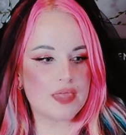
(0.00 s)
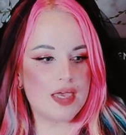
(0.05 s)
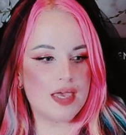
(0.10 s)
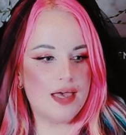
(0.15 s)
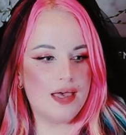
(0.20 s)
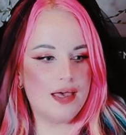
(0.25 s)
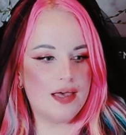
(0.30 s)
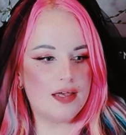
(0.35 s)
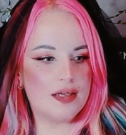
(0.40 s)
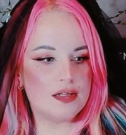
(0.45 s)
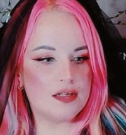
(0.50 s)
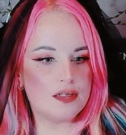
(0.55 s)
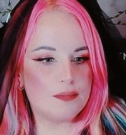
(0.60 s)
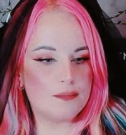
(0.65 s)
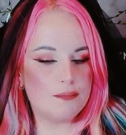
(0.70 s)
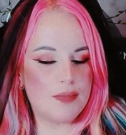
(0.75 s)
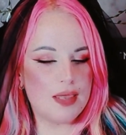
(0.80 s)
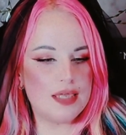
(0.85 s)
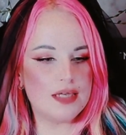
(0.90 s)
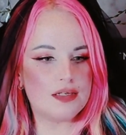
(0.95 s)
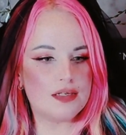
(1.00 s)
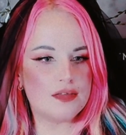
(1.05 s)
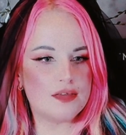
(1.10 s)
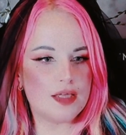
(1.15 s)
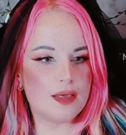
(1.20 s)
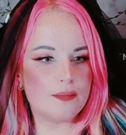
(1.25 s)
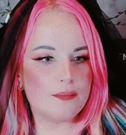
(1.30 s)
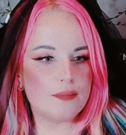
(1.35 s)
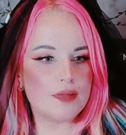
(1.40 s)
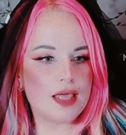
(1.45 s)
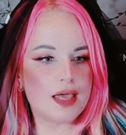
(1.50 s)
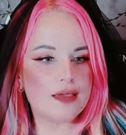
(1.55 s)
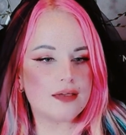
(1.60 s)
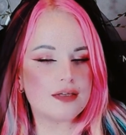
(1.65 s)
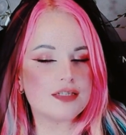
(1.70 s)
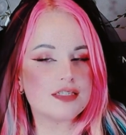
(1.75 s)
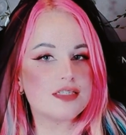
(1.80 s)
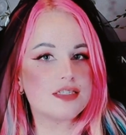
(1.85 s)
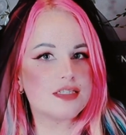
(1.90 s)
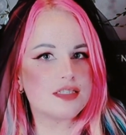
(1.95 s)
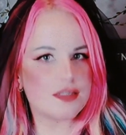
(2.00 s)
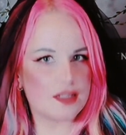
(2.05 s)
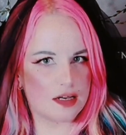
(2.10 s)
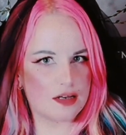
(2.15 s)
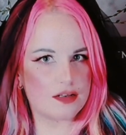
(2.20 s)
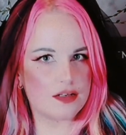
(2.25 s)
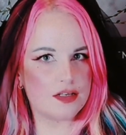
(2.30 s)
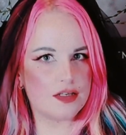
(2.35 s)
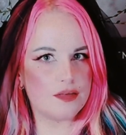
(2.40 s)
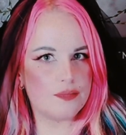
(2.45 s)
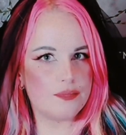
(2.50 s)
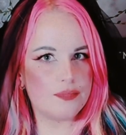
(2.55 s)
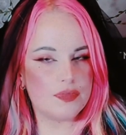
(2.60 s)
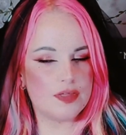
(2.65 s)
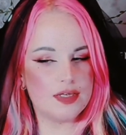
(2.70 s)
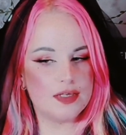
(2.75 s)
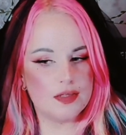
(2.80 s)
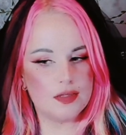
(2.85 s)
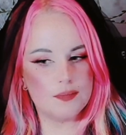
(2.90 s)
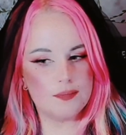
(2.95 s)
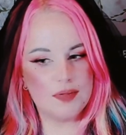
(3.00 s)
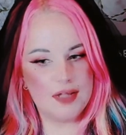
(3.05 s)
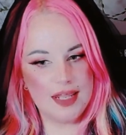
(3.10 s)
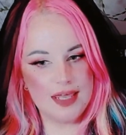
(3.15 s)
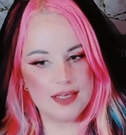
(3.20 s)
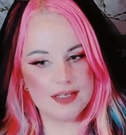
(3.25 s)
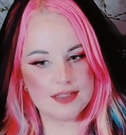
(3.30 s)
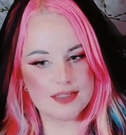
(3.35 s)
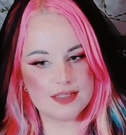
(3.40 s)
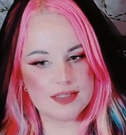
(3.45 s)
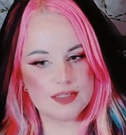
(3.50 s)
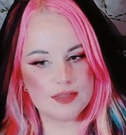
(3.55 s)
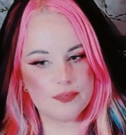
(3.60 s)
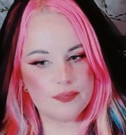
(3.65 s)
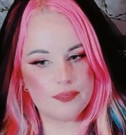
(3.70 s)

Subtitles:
and make them like stuck in place.